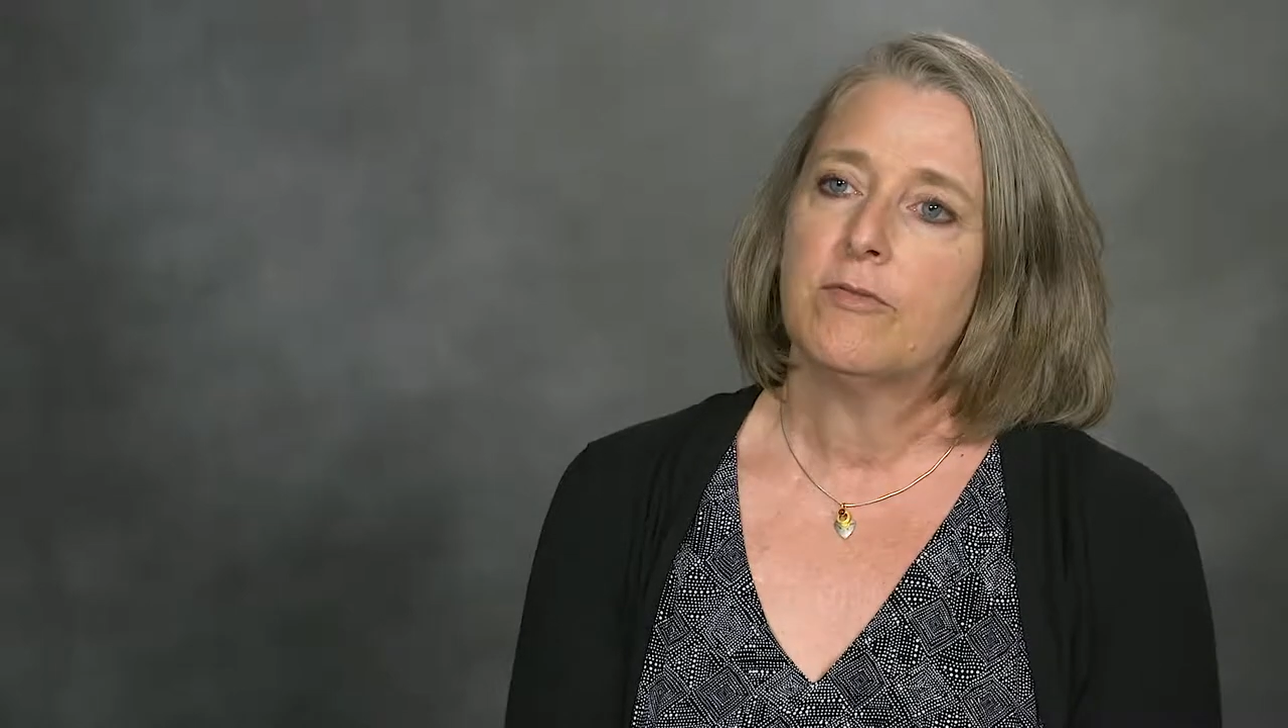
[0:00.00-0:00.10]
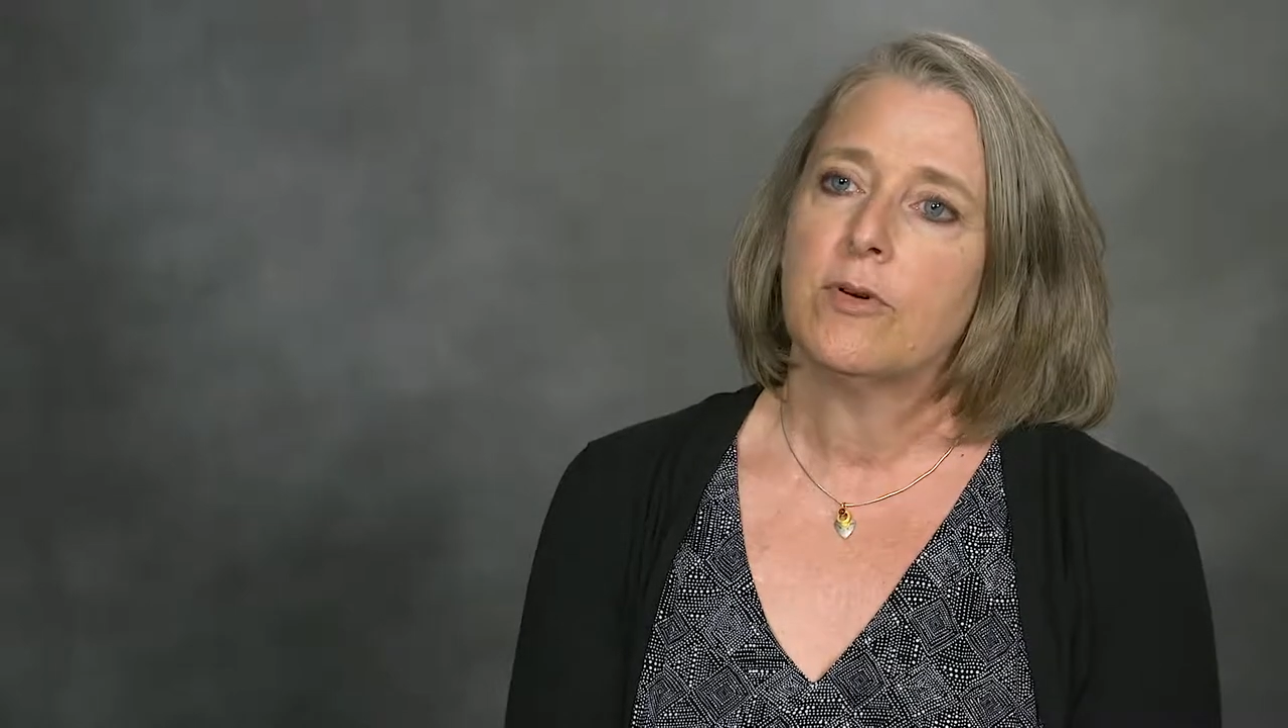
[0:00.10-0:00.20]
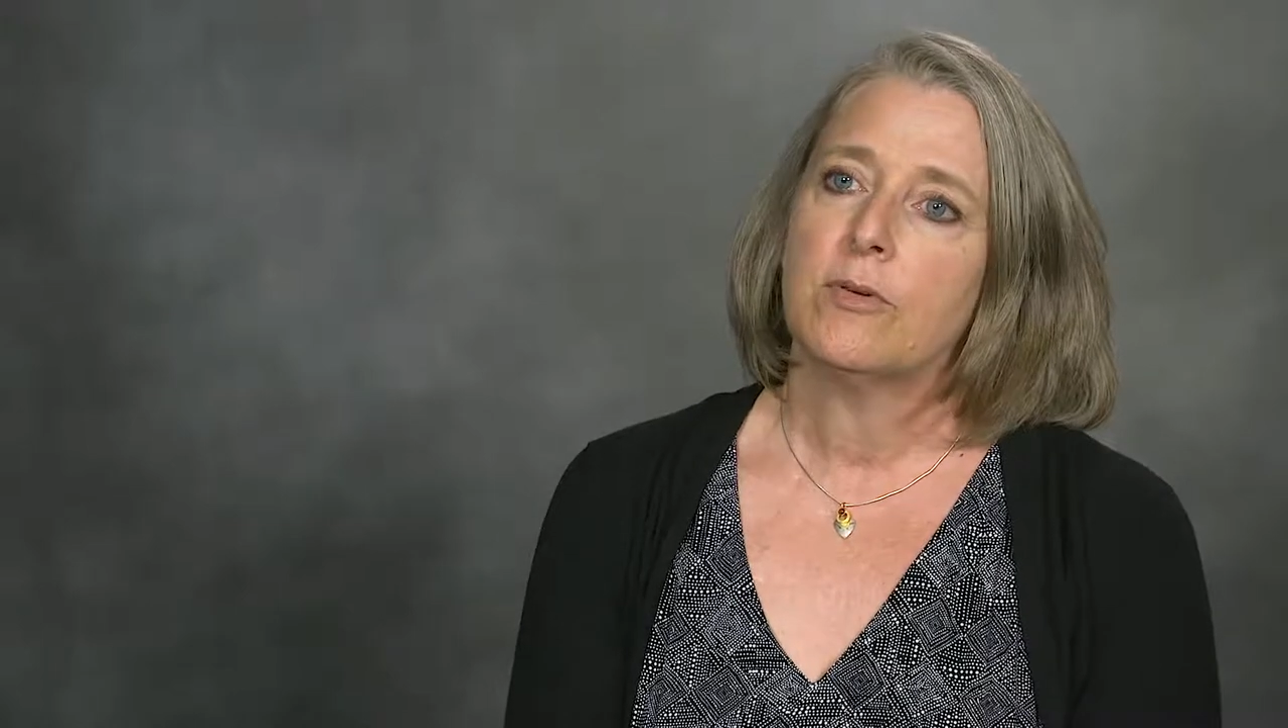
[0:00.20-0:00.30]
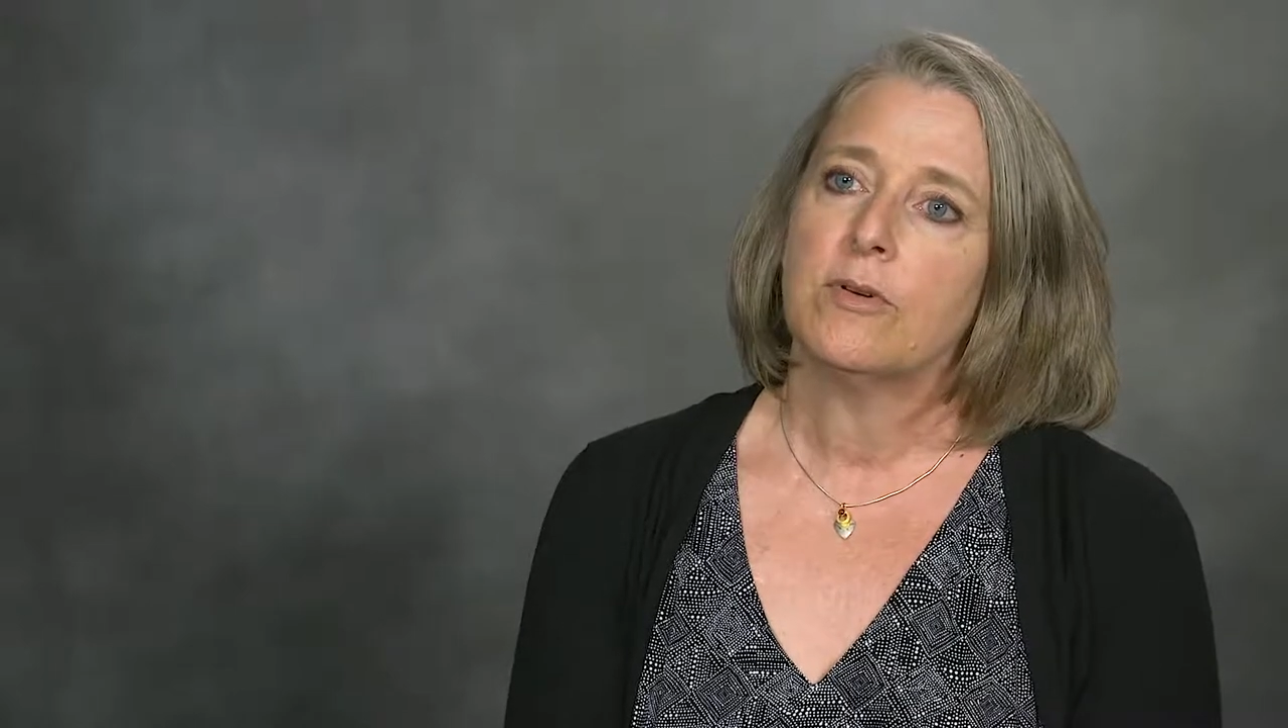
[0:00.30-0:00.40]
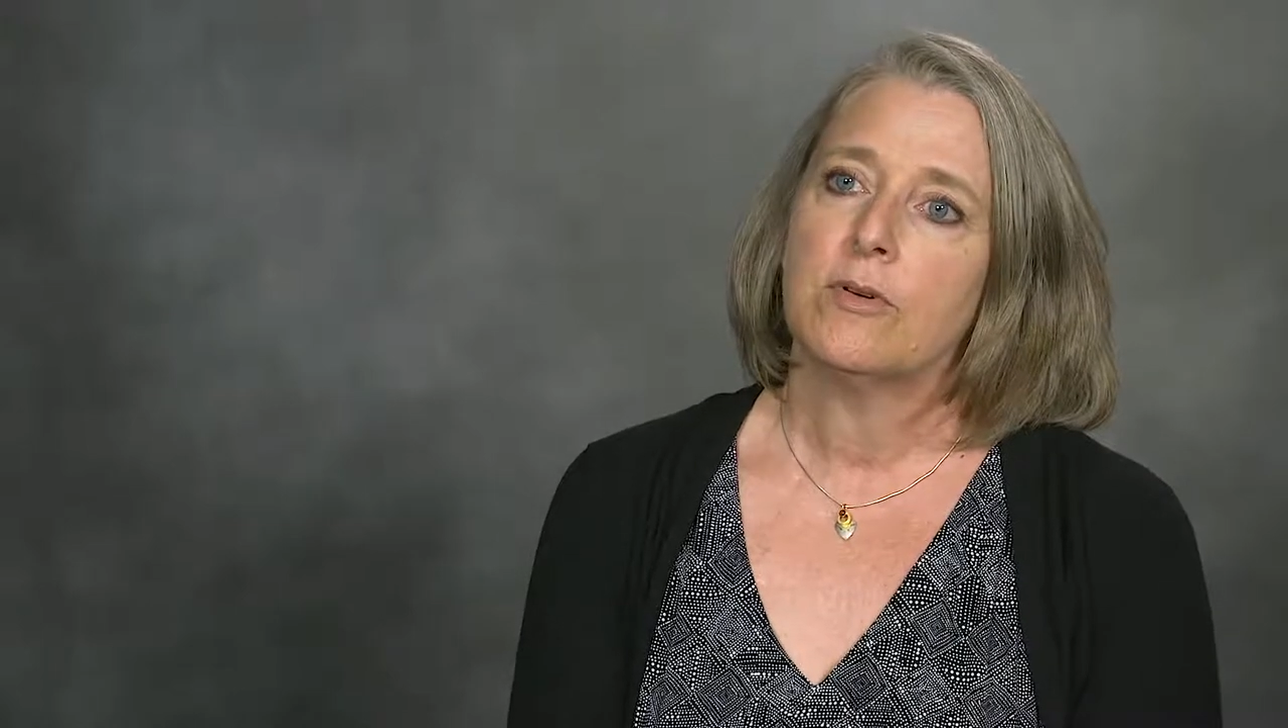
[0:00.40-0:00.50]

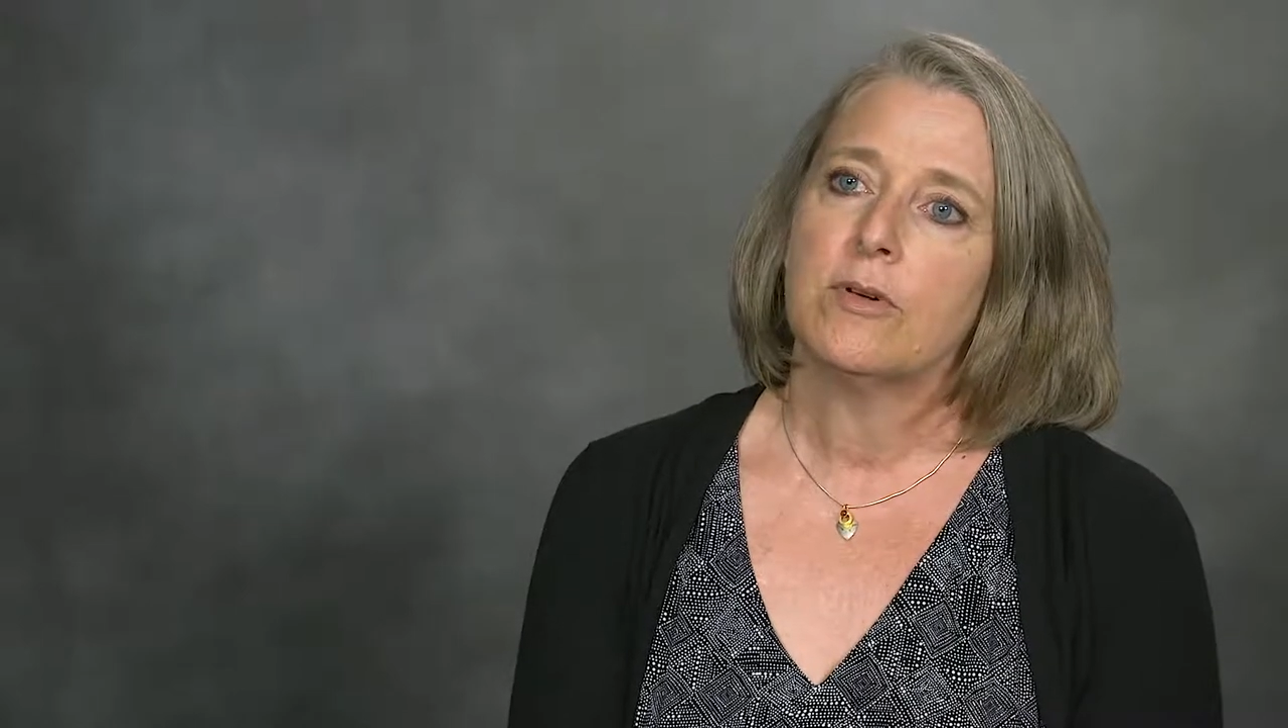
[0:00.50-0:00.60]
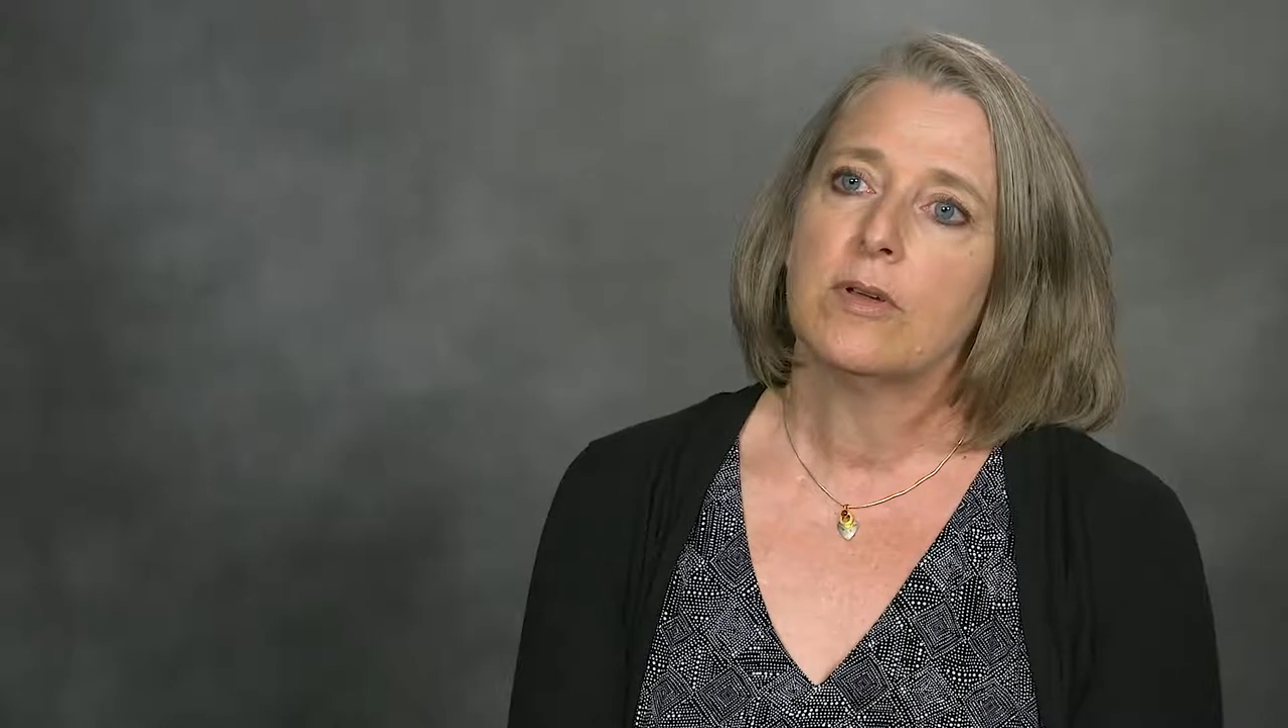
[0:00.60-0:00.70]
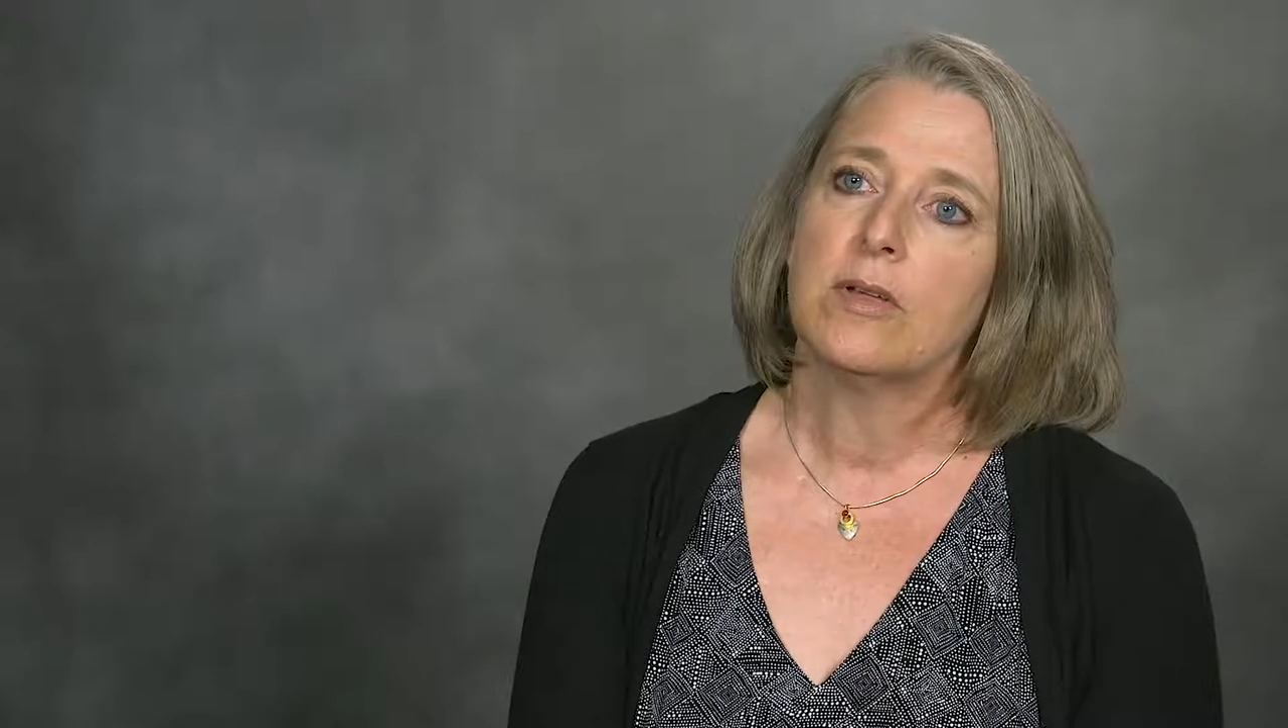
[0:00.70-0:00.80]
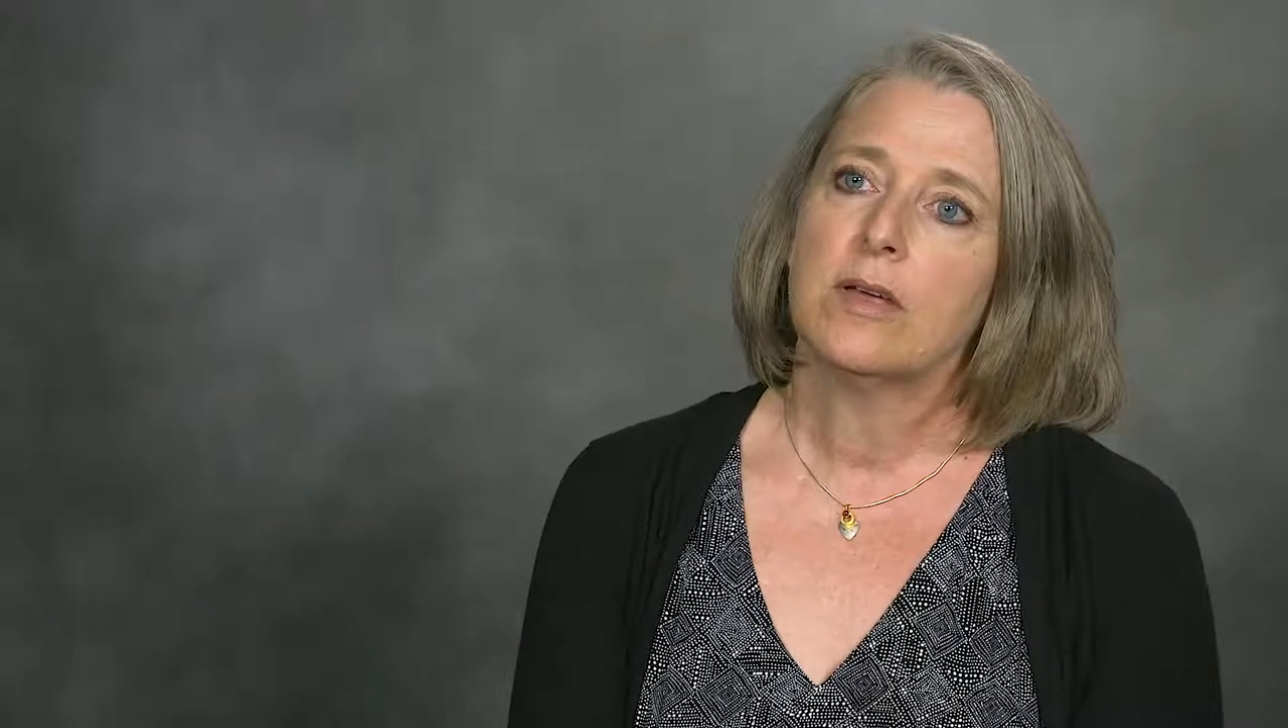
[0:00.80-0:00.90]
further,